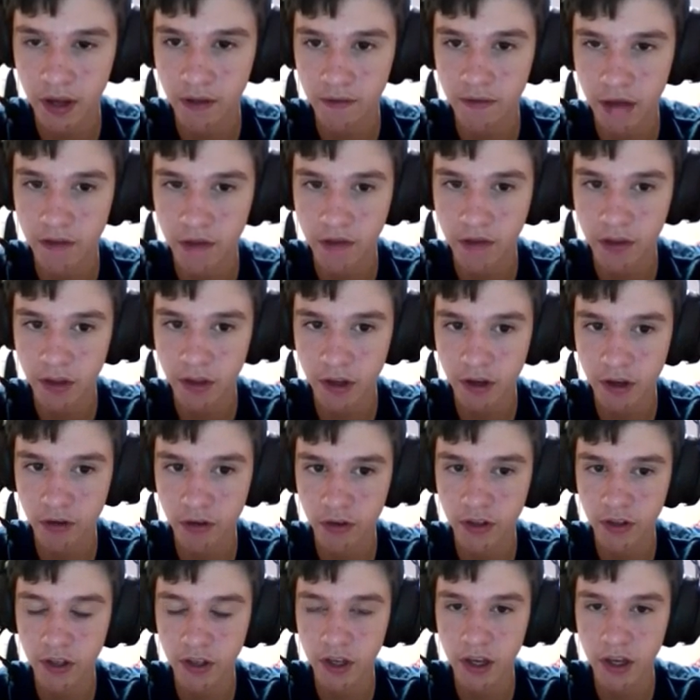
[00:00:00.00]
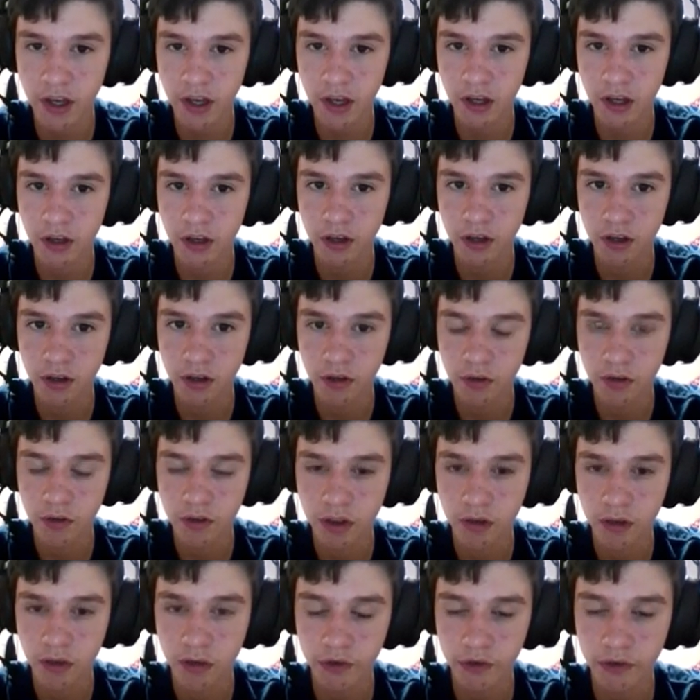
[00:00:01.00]
So yay.
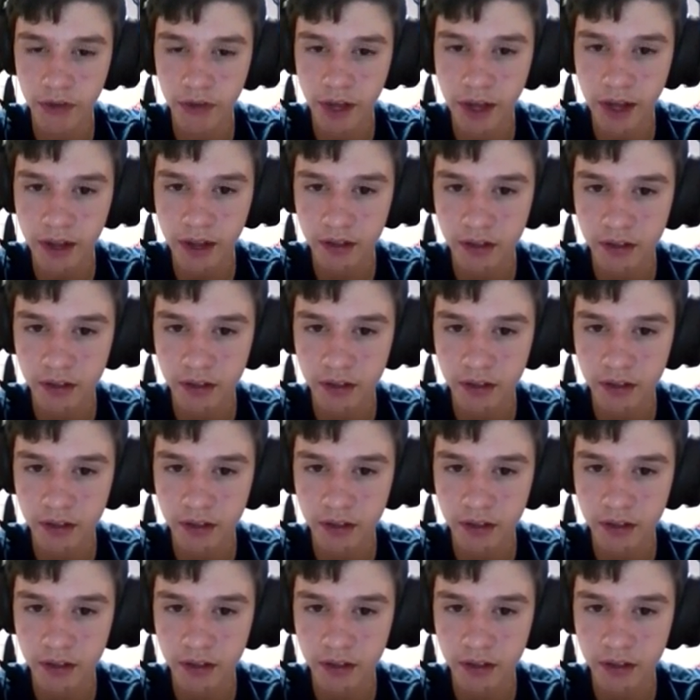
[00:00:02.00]
Save over that.